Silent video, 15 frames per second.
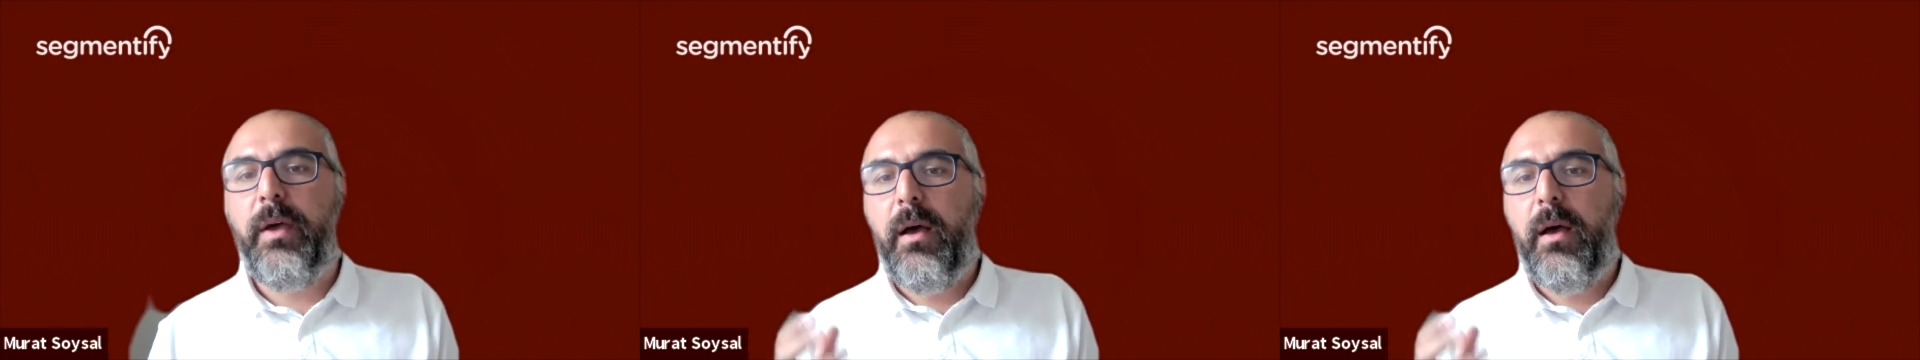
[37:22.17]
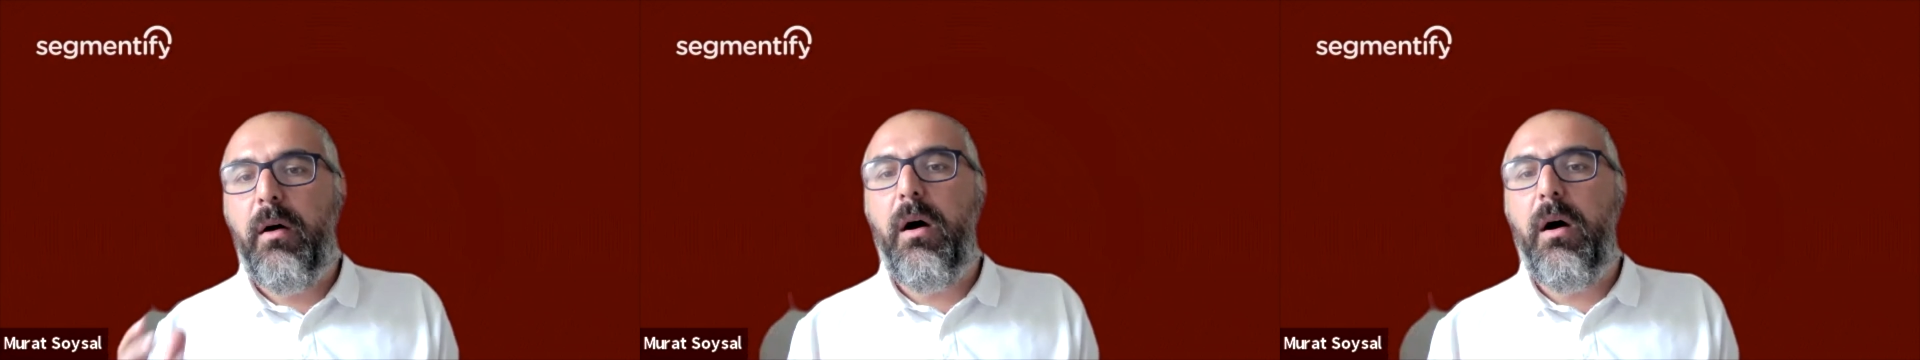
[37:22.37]

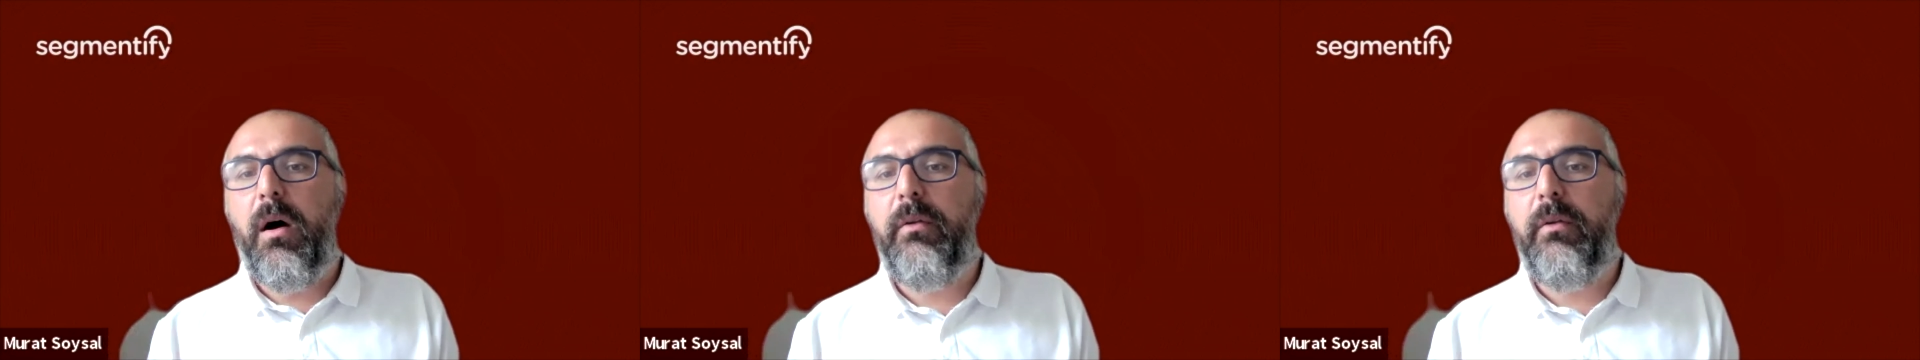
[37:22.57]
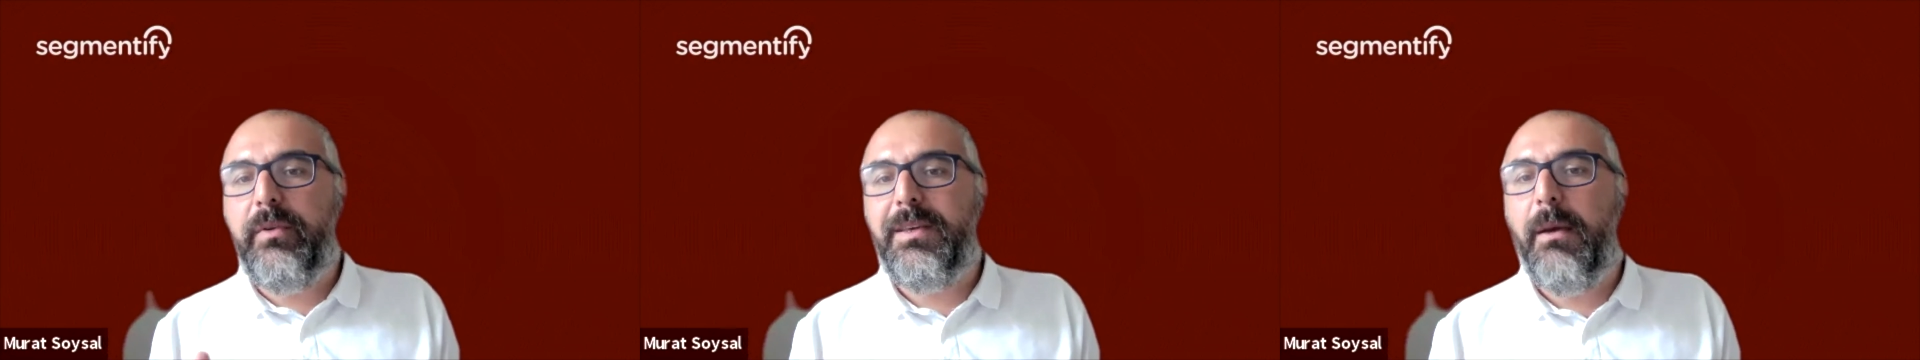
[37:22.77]
how we
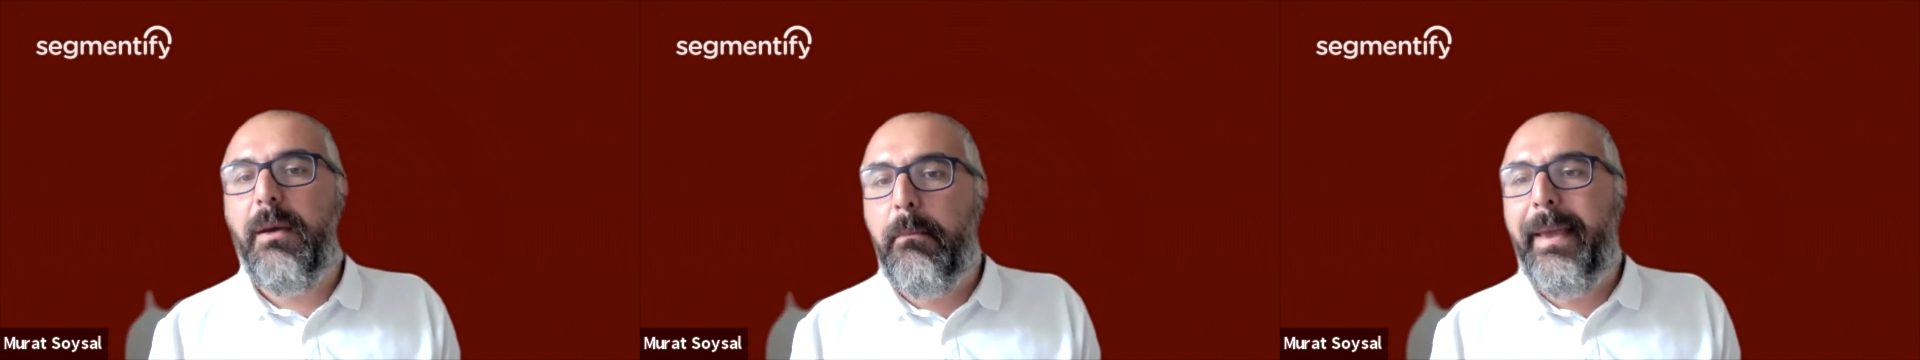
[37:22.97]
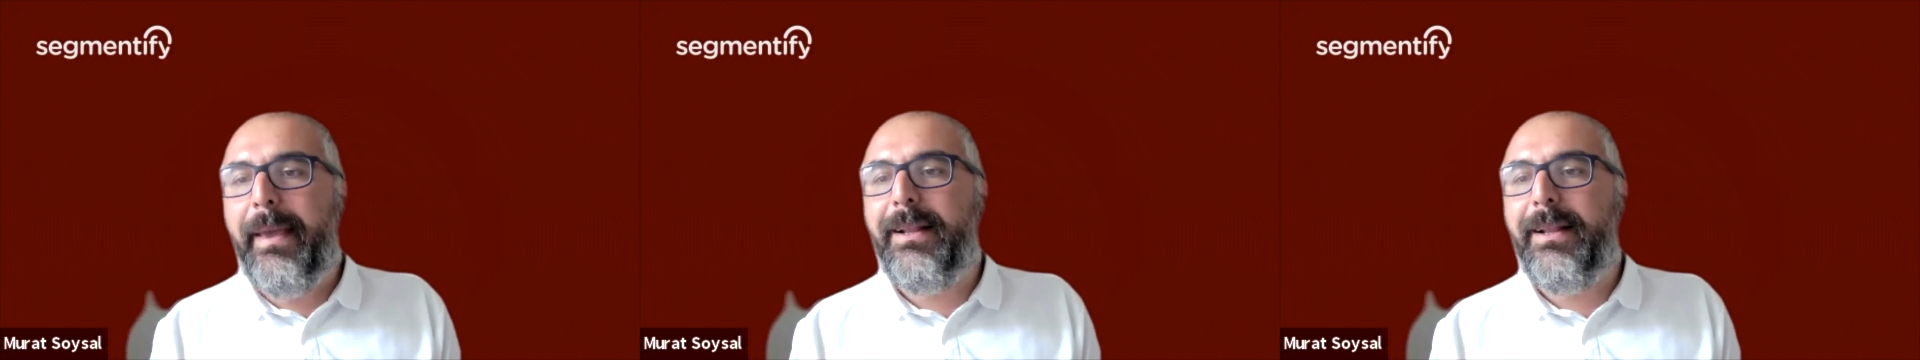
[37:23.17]
can
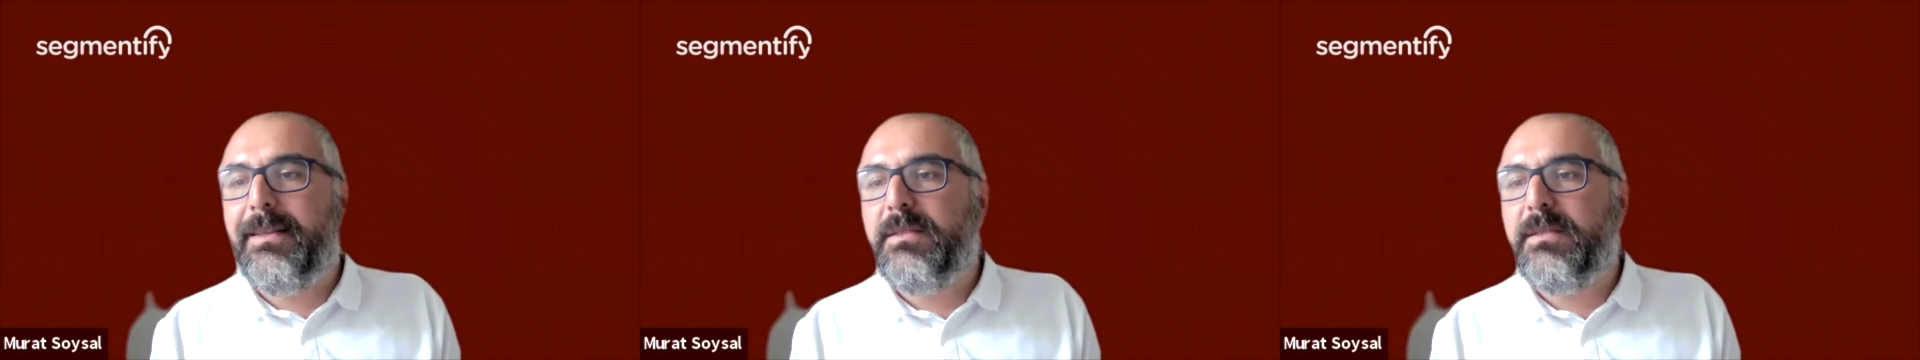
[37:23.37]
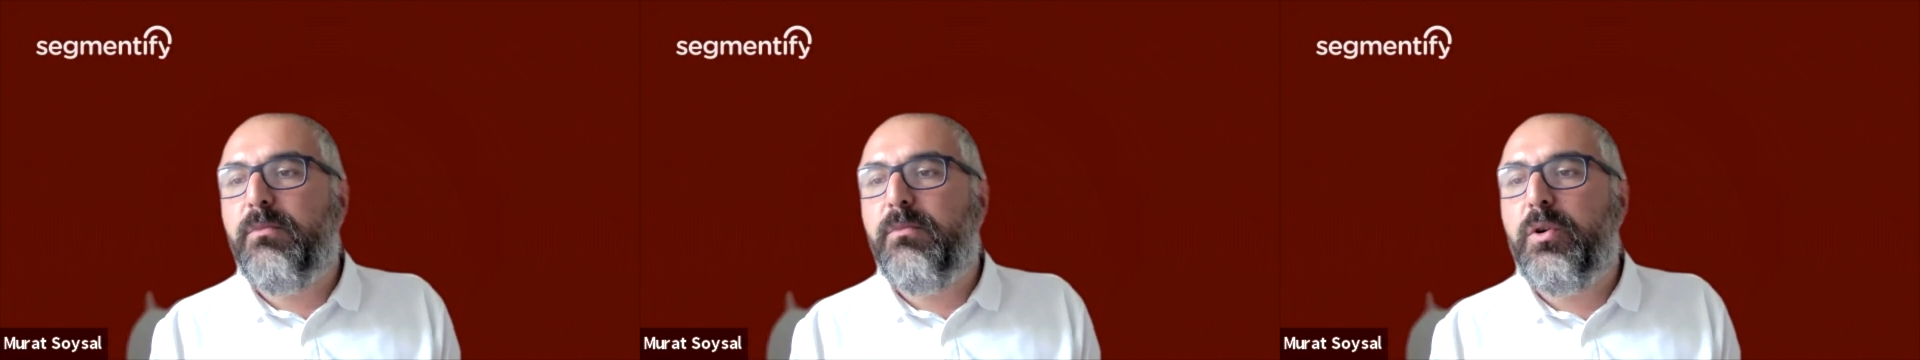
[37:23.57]
make this
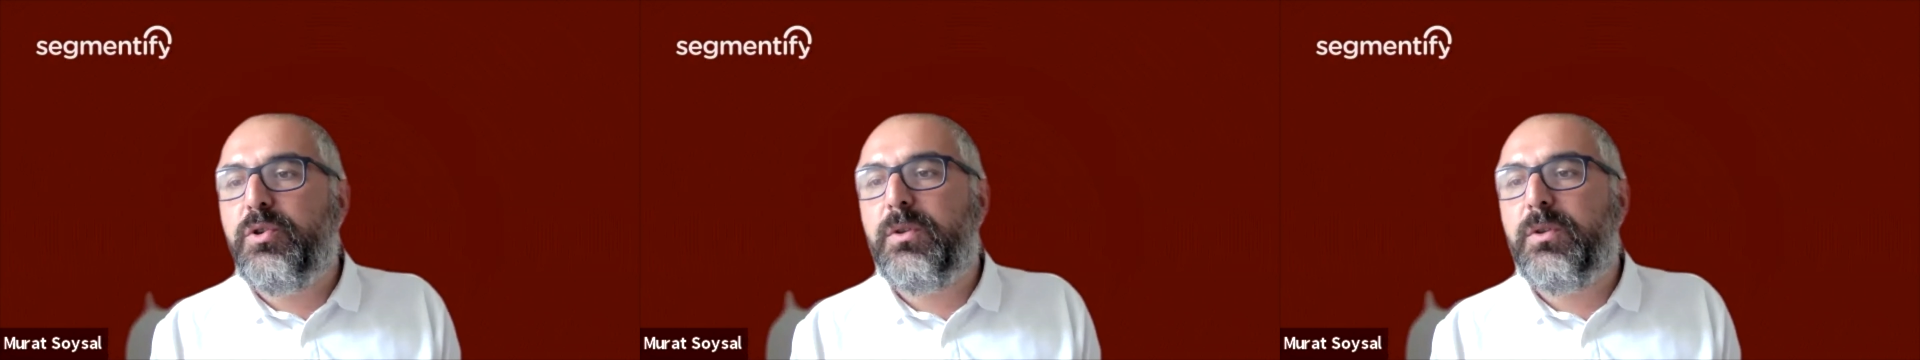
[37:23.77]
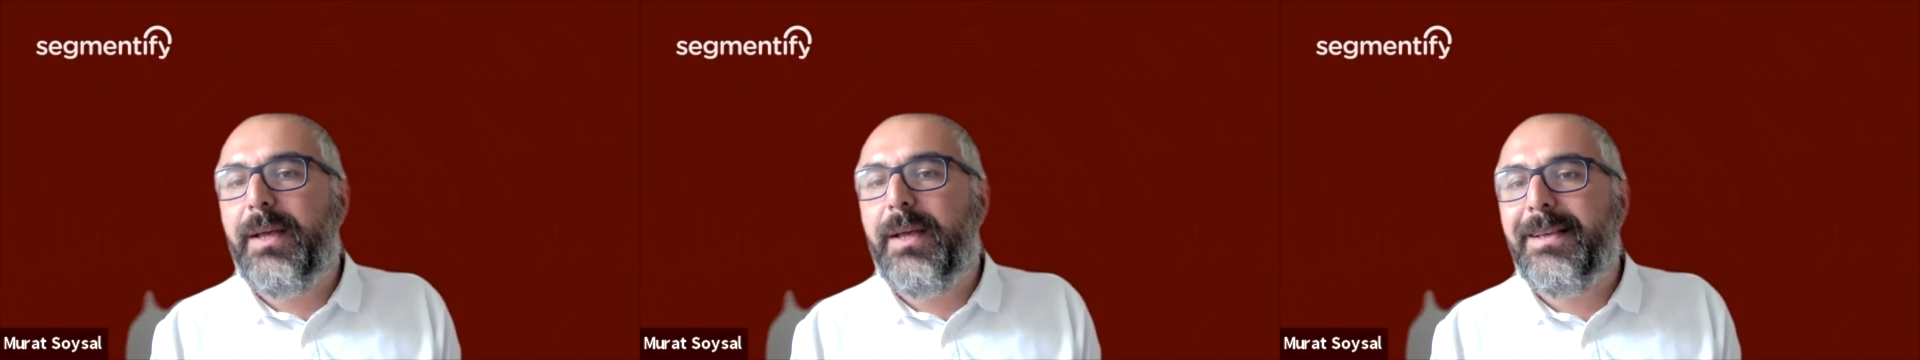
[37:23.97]

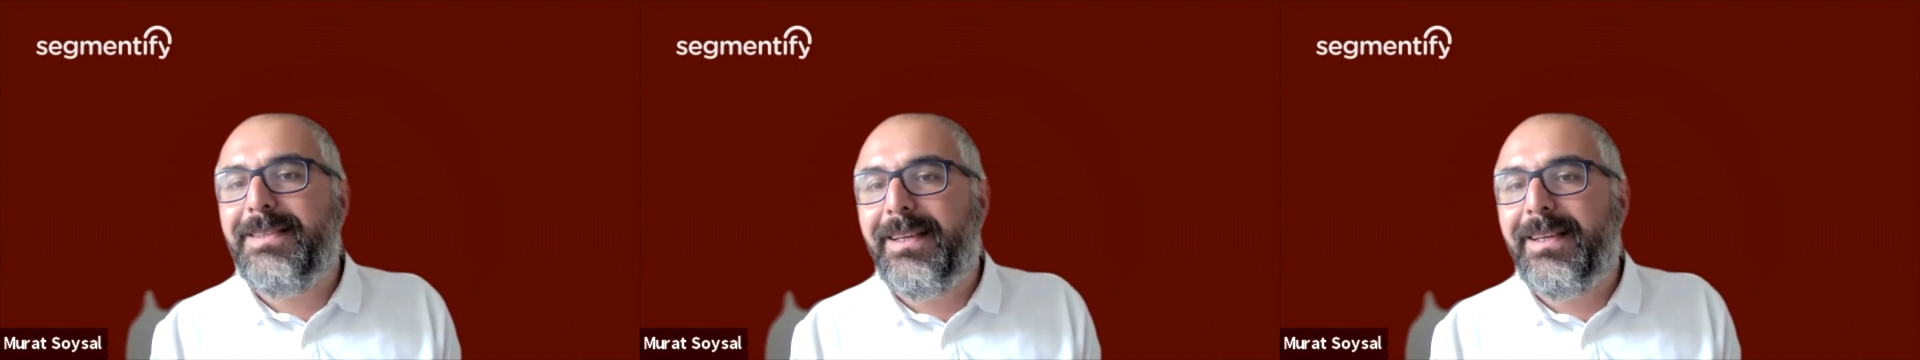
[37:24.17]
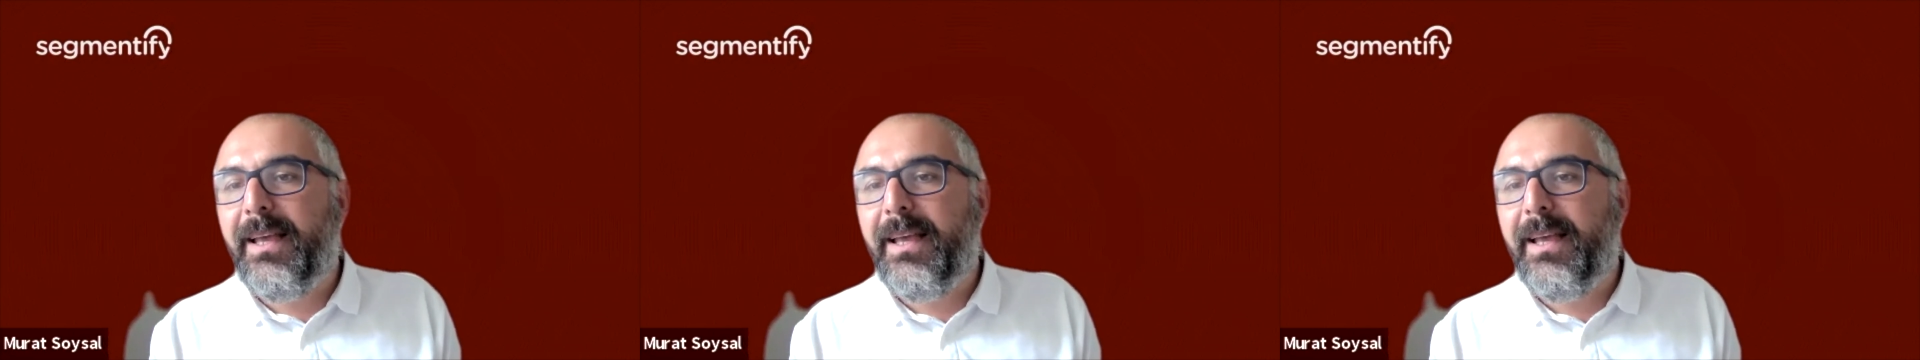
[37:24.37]
merchandising